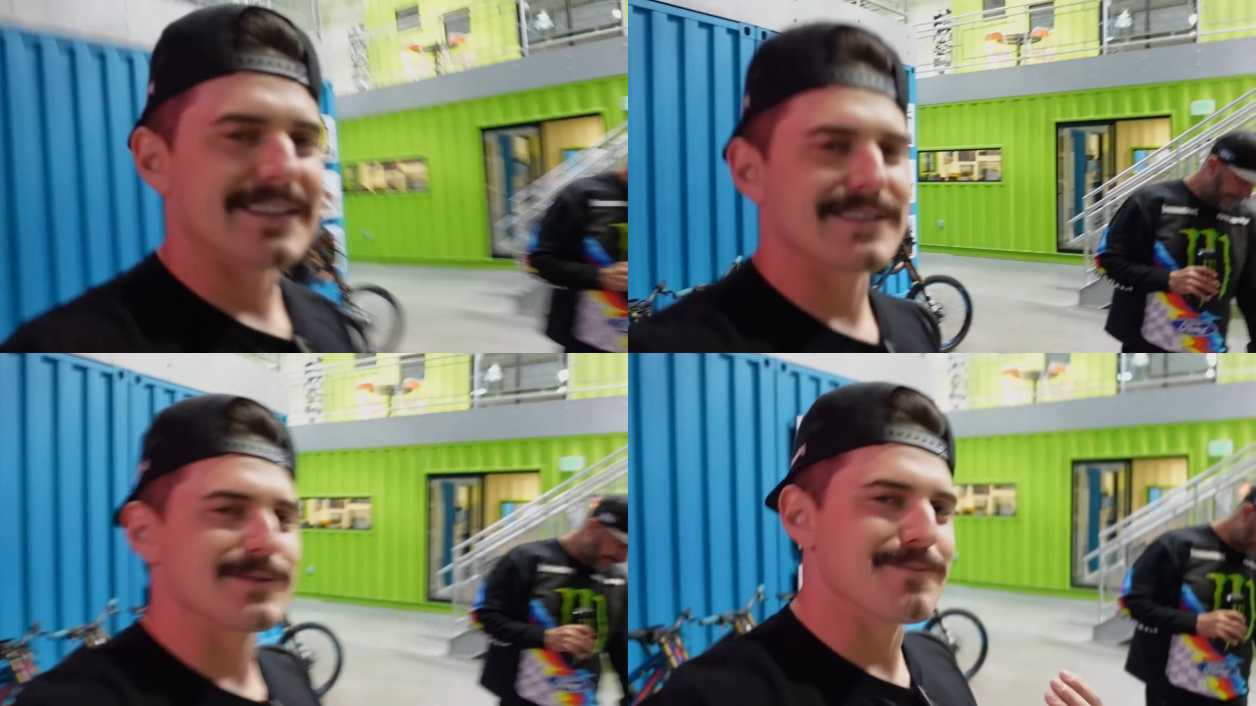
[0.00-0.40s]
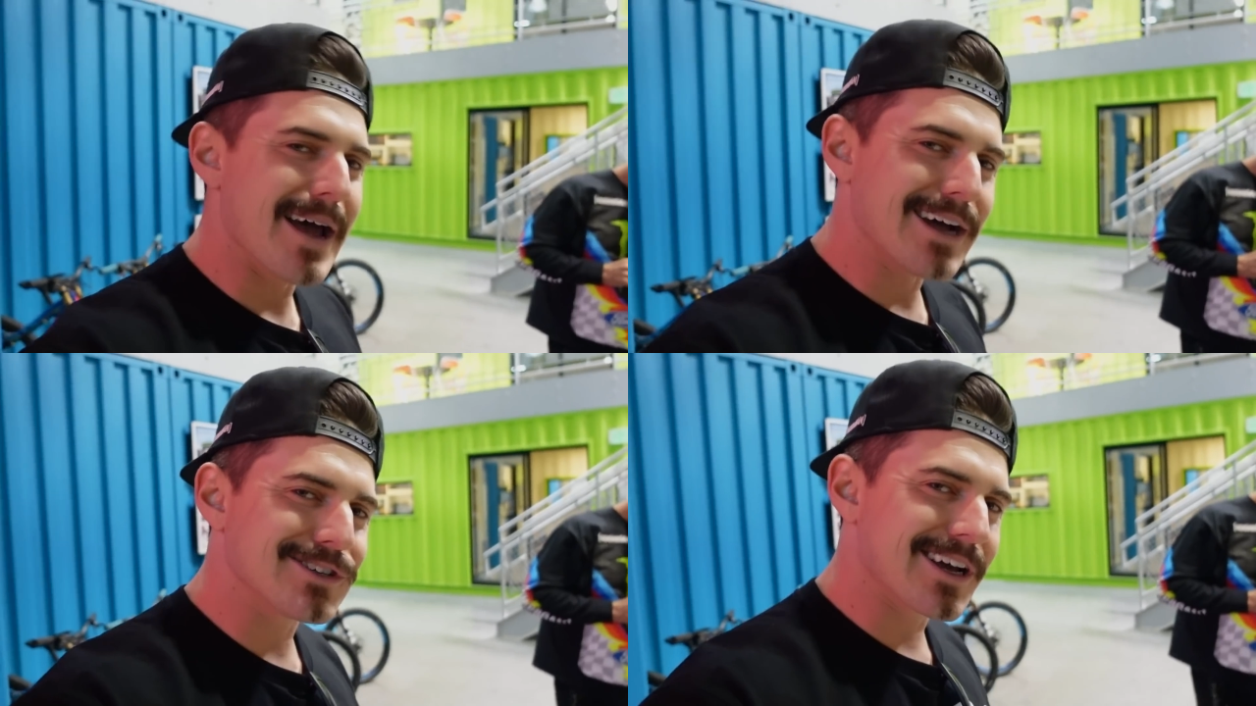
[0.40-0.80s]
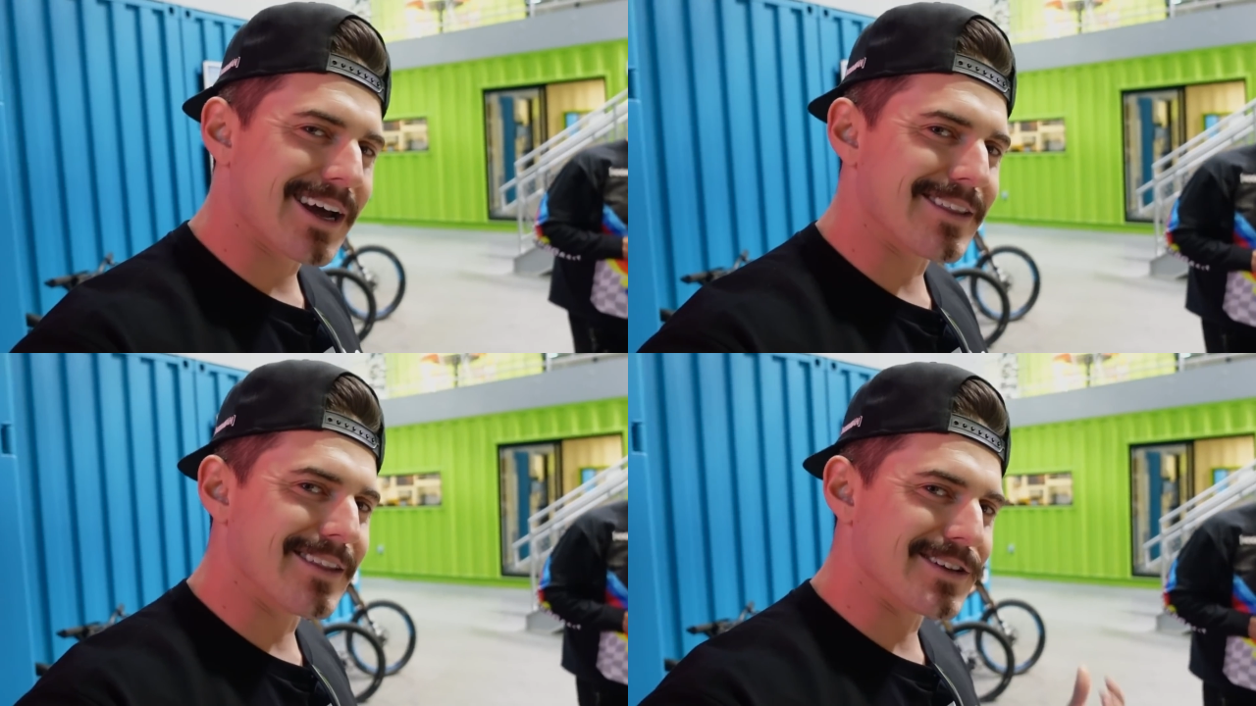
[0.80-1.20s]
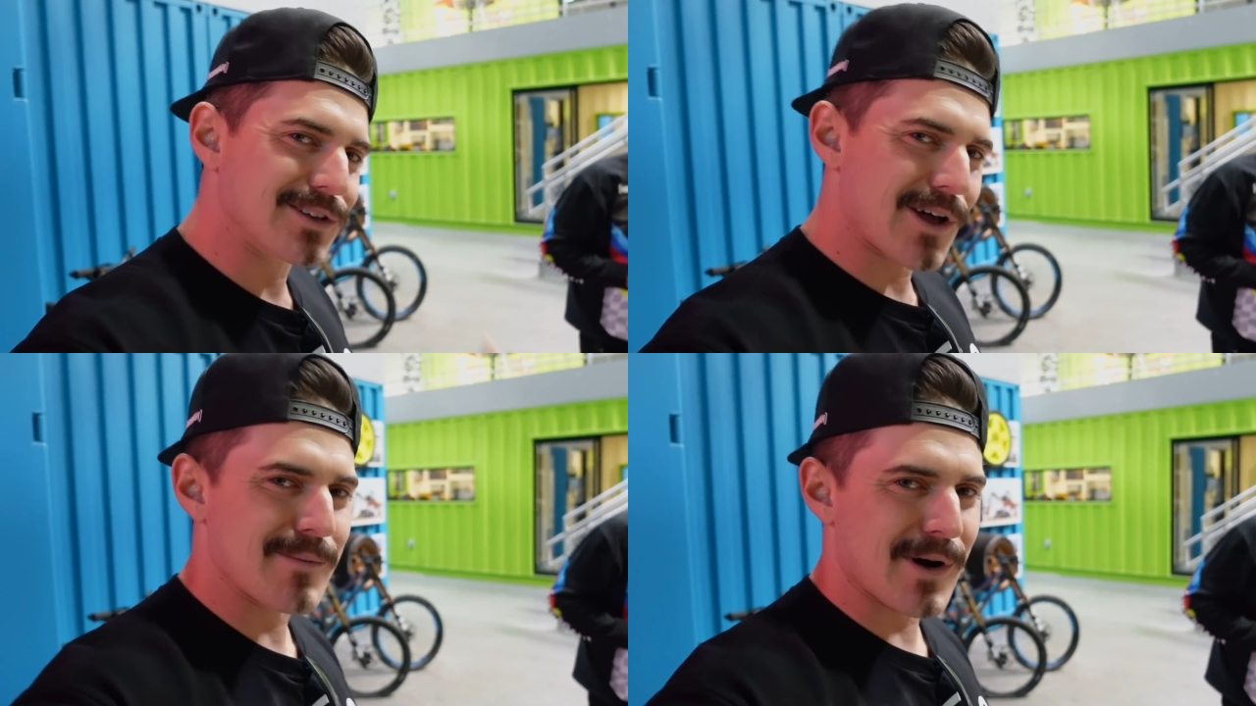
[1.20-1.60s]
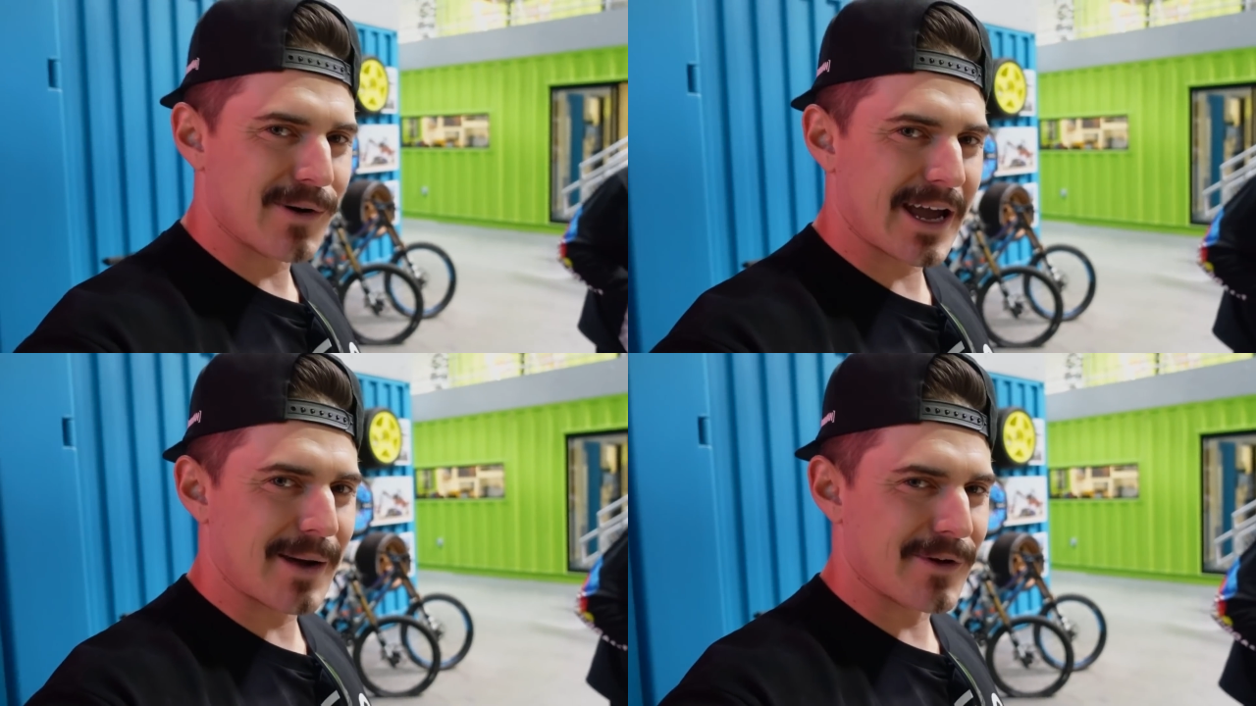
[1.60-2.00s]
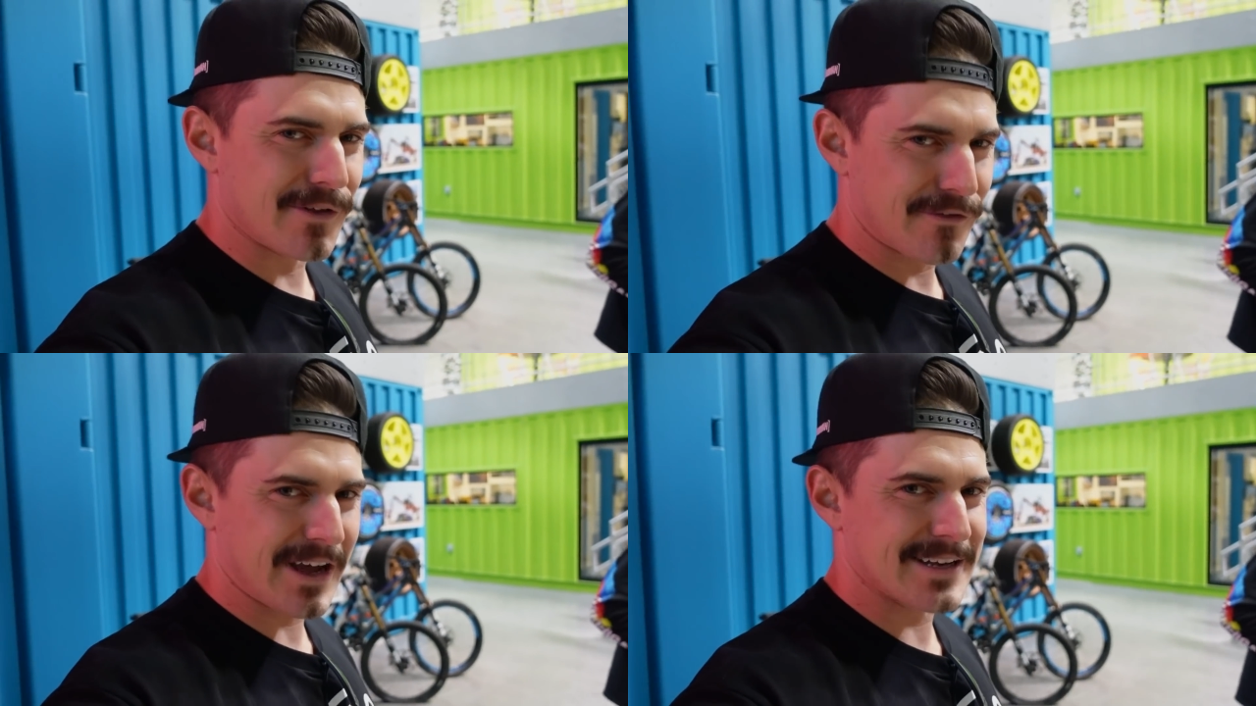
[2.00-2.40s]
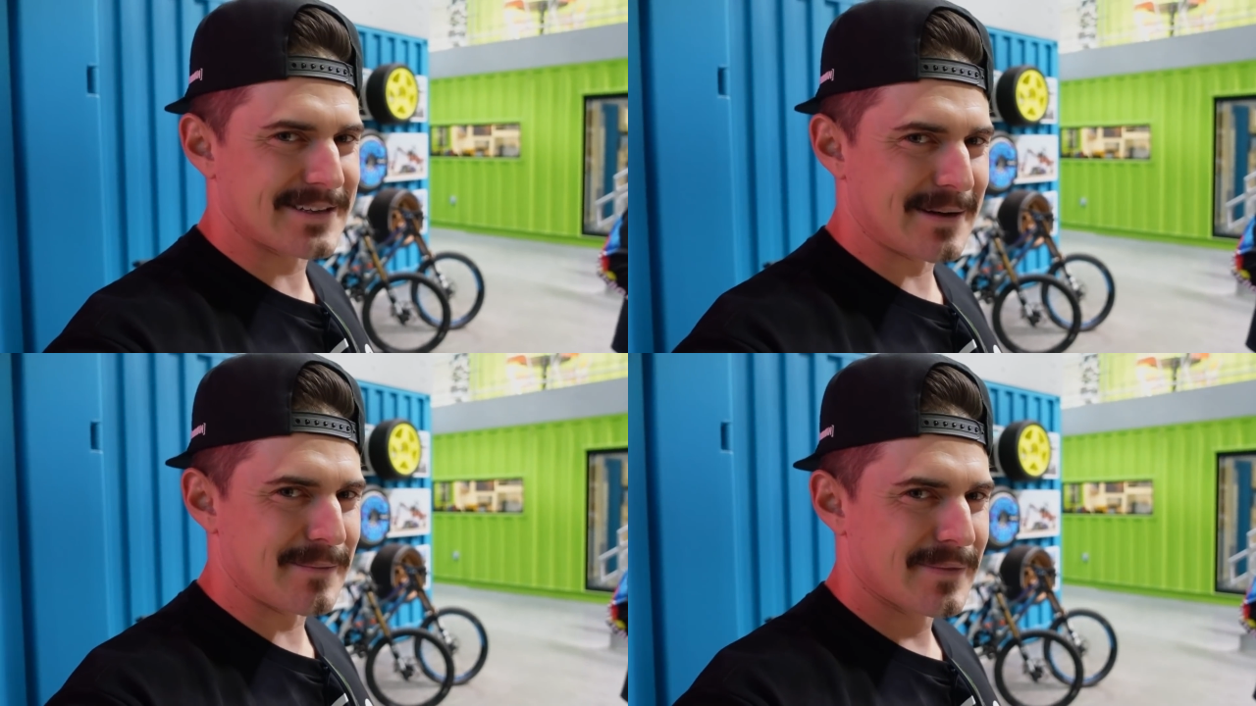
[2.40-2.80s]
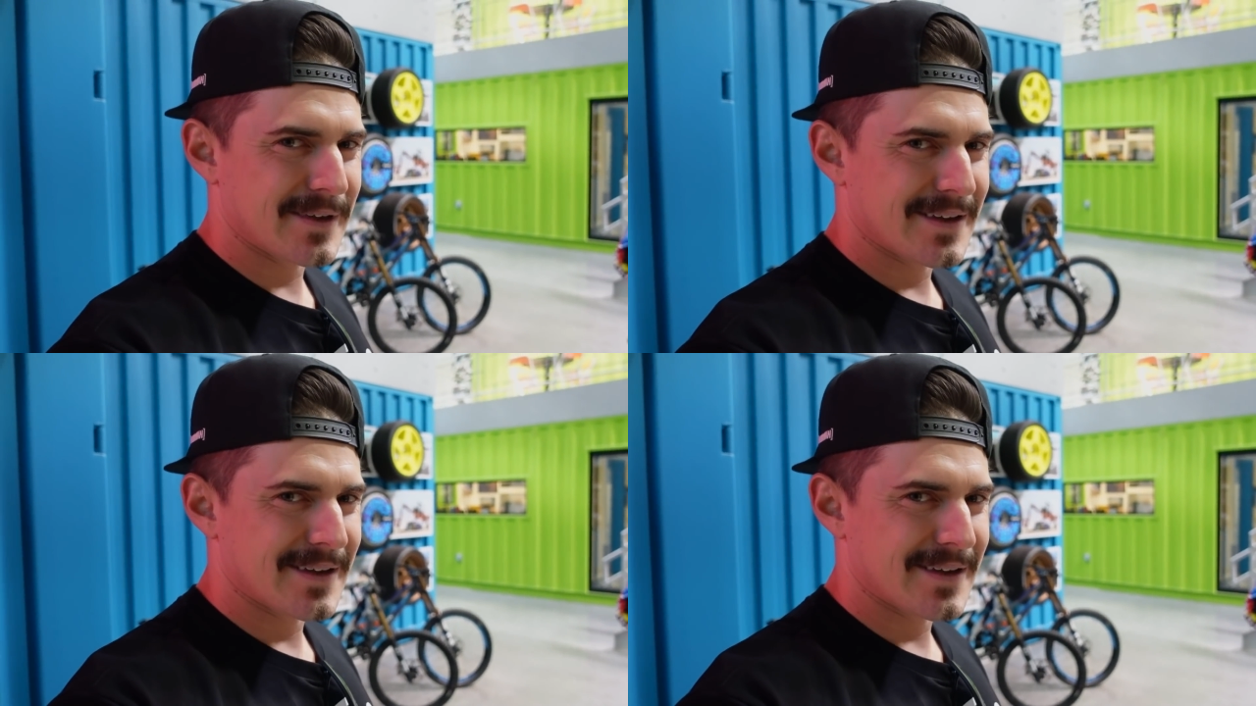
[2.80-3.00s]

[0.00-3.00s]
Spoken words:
and since Magic had the slow-mo camera, the Phantom,